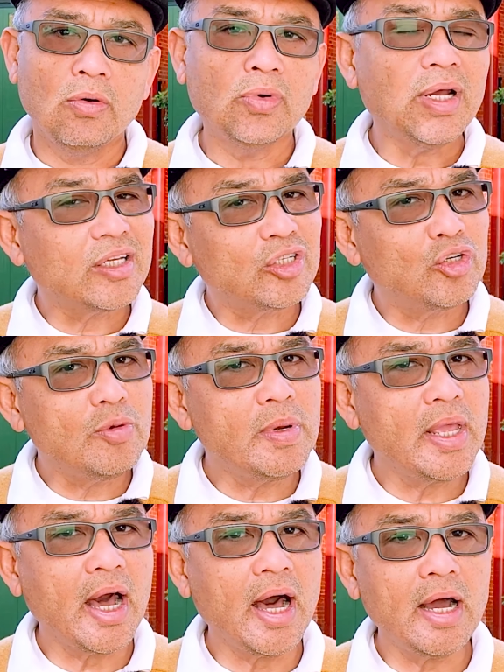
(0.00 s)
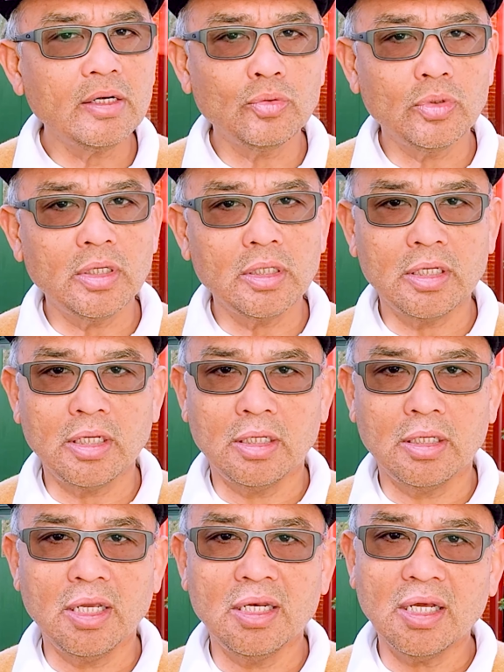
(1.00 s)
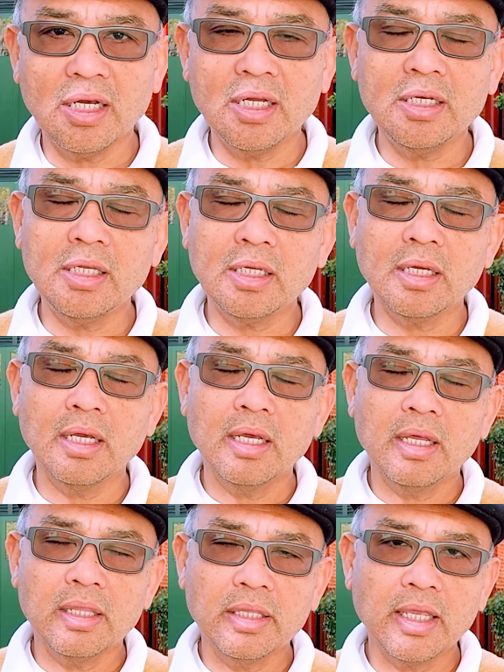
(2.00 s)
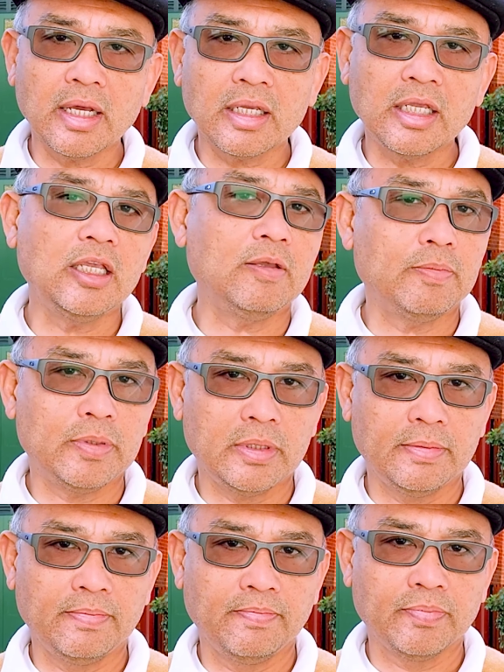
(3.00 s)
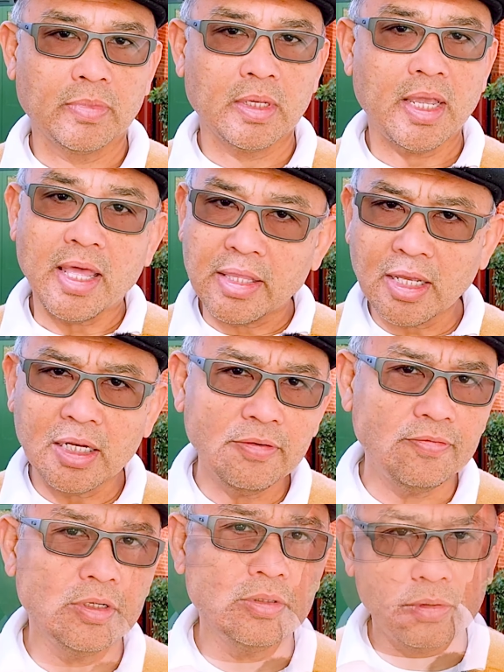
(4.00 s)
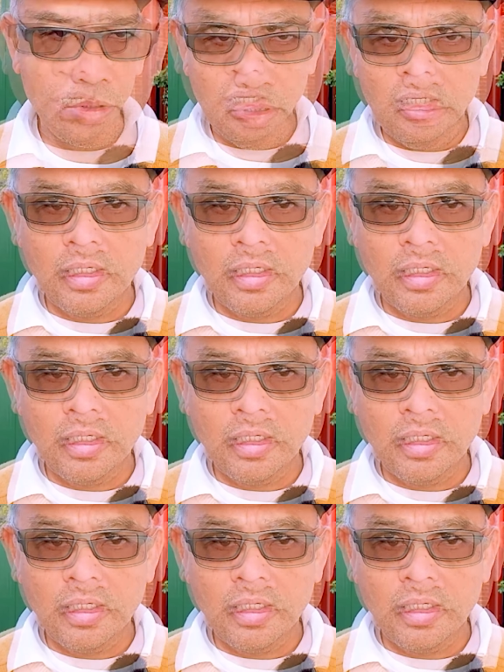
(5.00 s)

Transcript: were extremely hardworking in earning their keep and their livelihood.